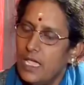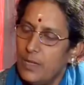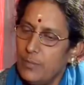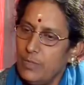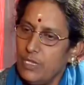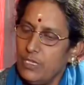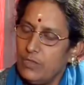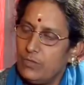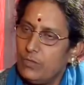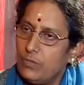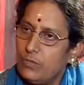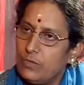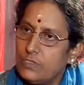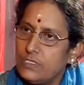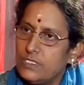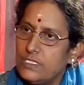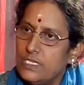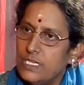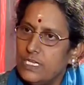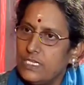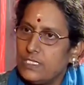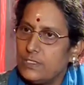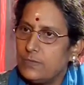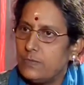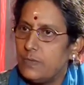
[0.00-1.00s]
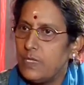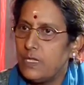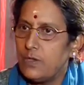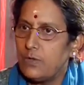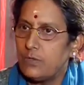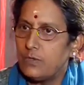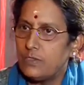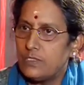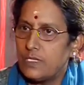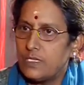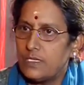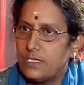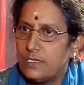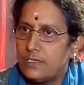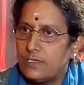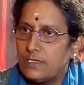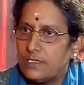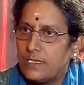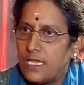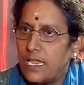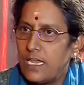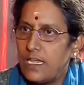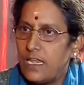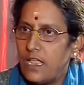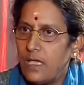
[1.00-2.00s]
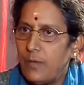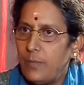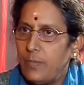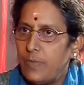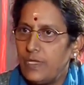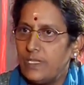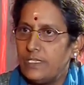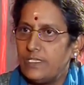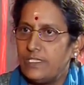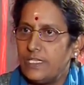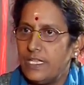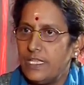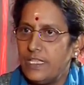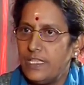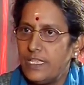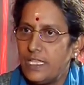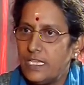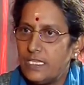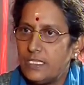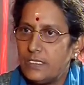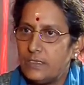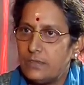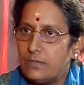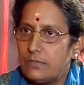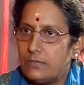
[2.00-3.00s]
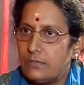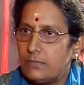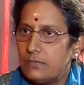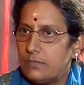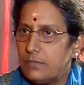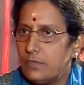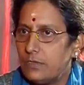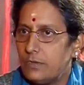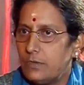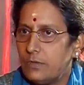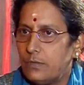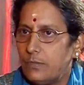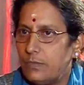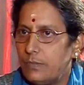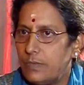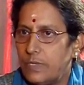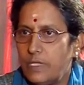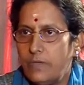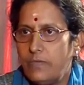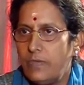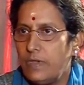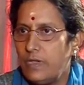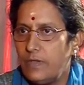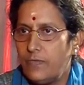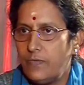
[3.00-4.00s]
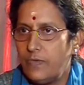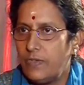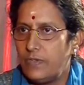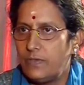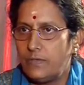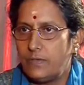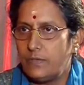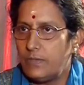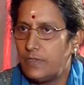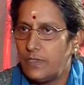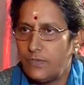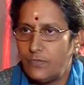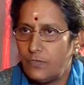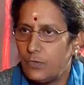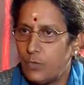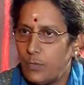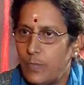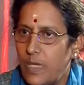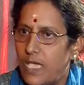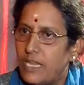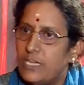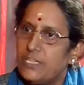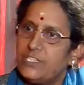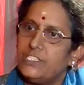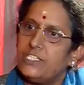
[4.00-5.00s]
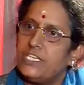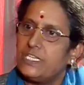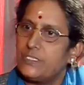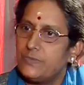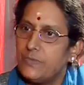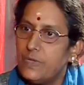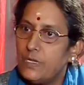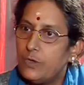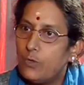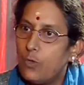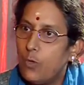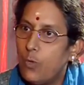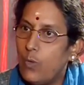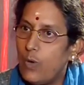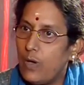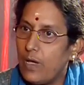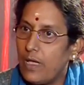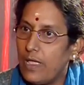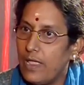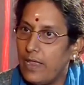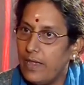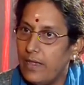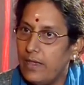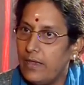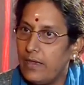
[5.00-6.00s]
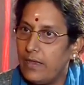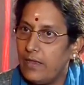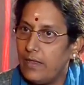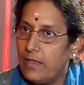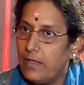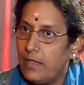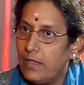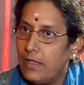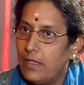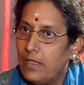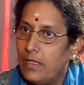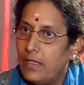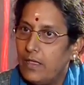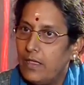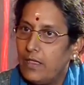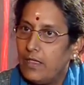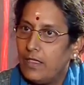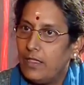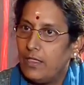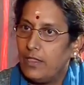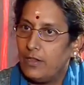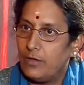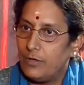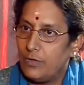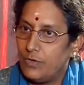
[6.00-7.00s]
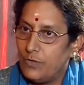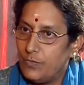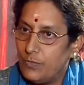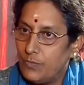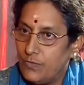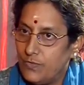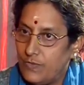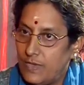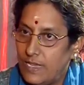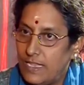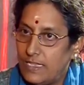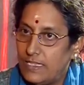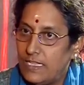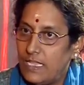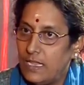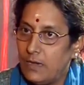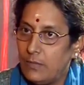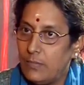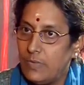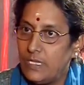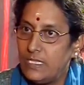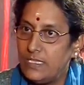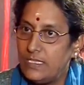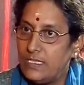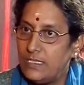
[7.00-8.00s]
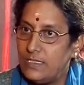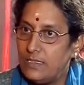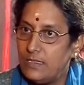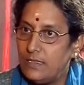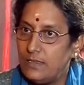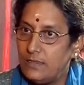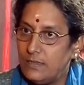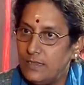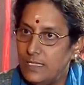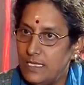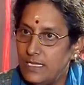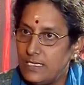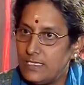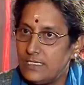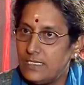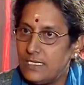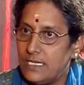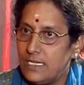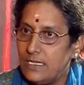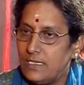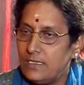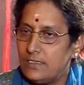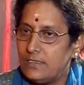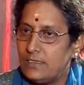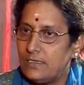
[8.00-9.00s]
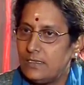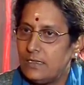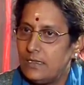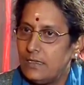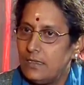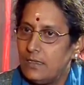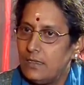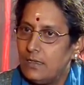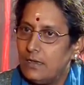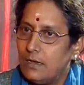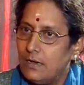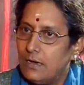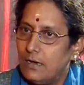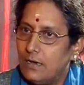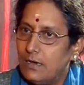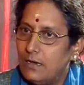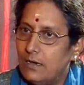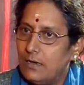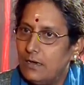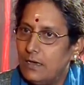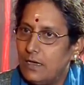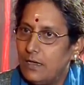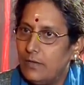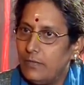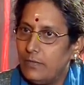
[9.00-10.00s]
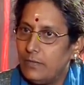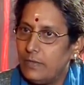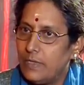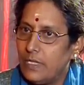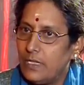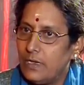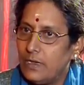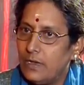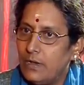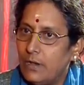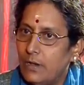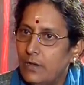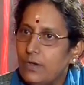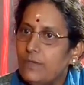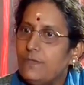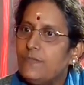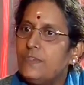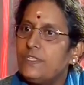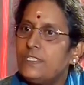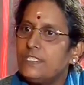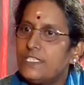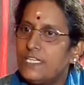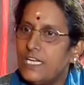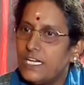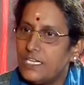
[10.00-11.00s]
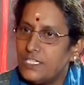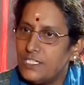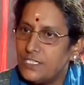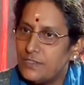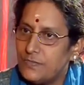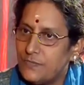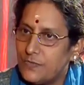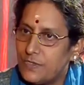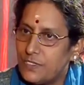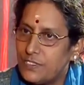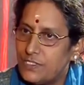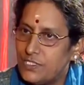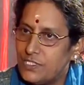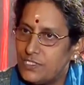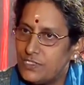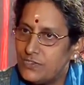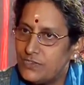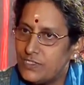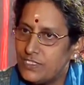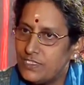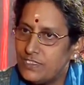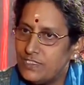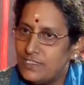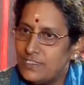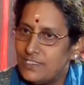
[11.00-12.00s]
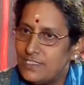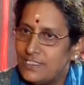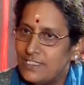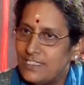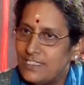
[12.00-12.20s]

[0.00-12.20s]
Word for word: I mean, those days we could uh, stand up and say, yes, you know, even if it, there's no marriage, yes, we go ahead. You know, it was like that. Yes. But th these days, uh, there are a lot of distraction for the children.